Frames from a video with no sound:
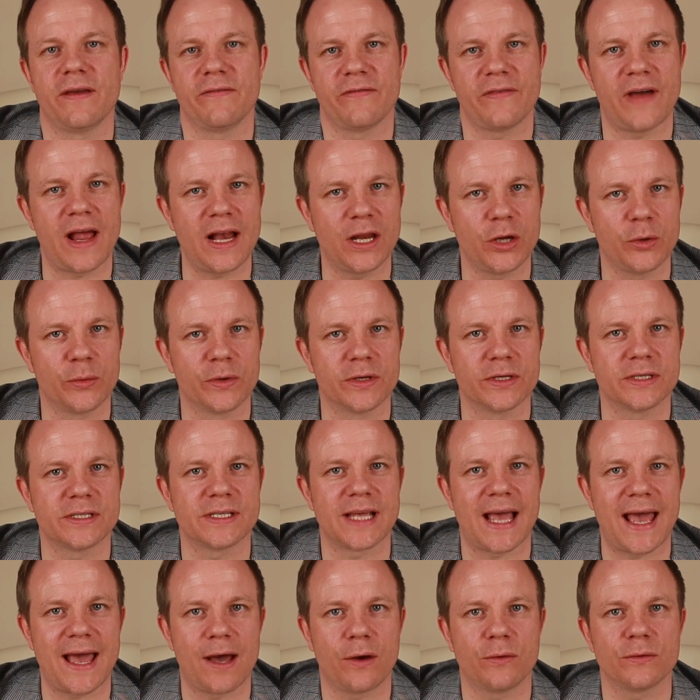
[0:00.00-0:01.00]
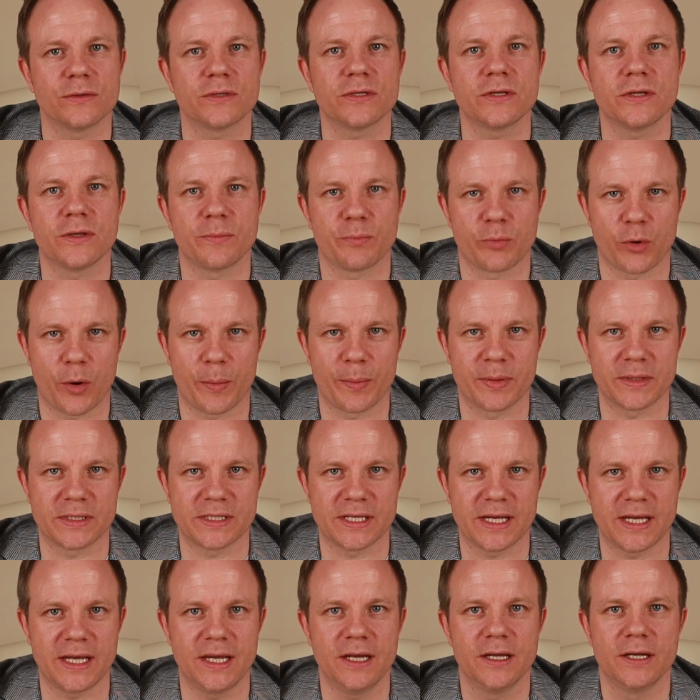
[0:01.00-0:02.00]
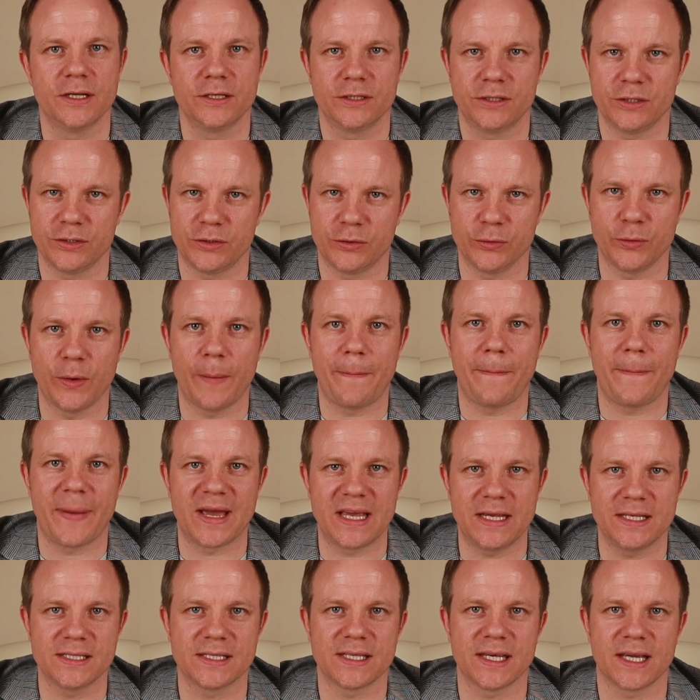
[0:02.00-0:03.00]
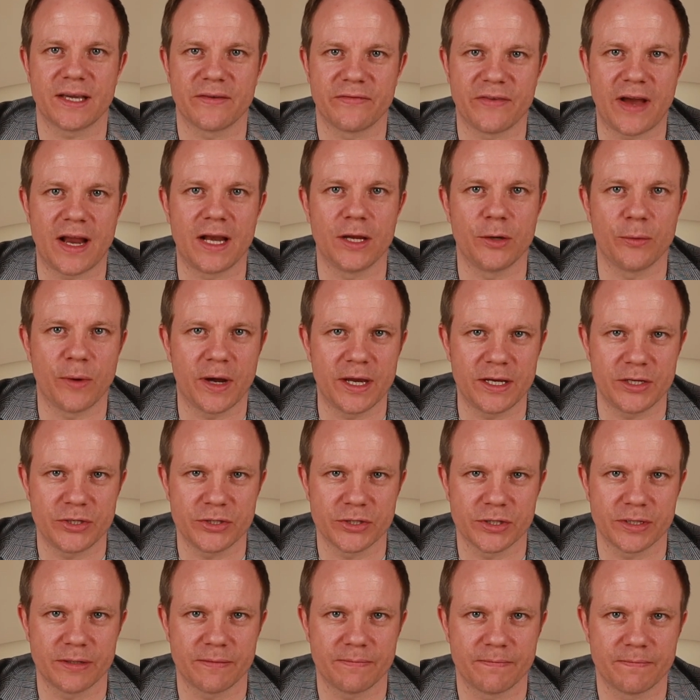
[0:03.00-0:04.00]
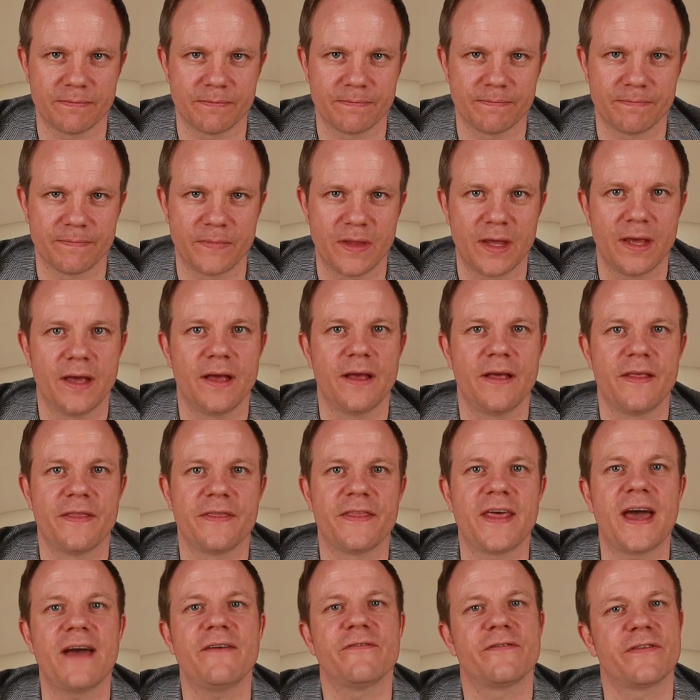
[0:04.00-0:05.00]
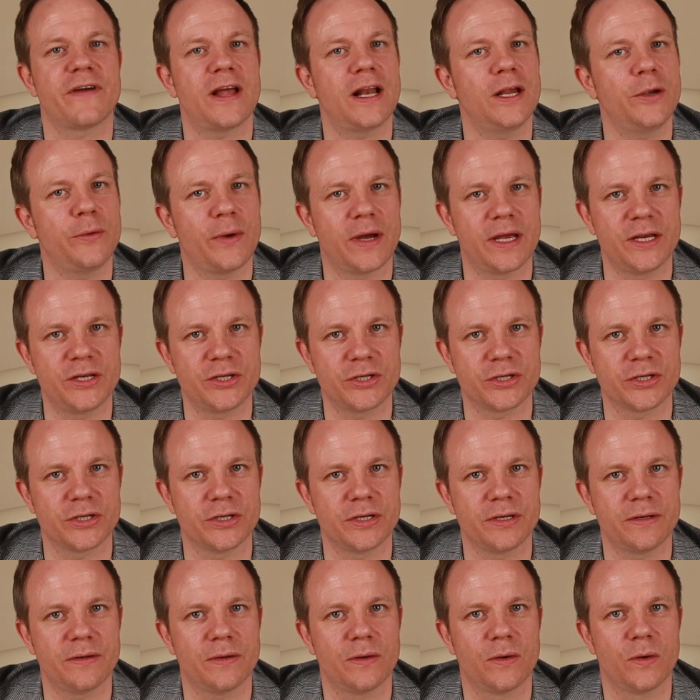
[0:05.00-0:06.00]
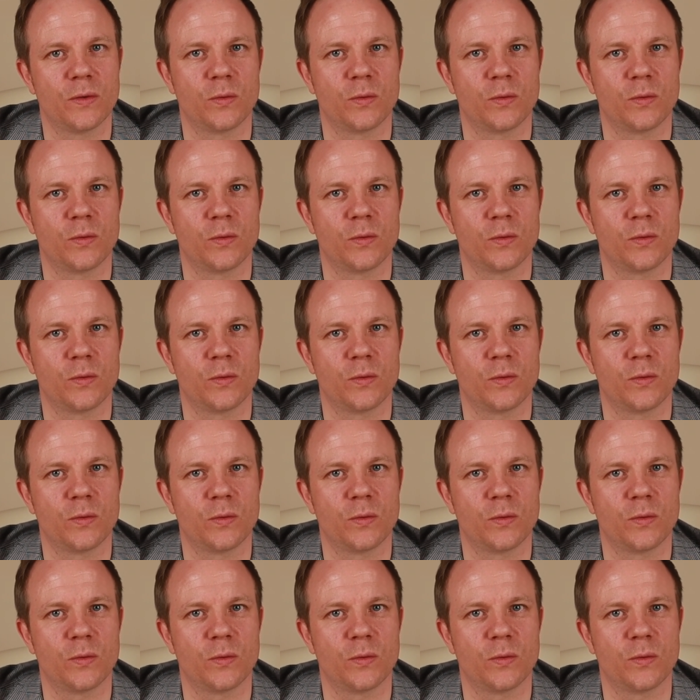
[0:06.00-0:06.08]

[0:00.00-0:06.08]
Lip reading: valuers out to the property to do a basic valuation. That valuation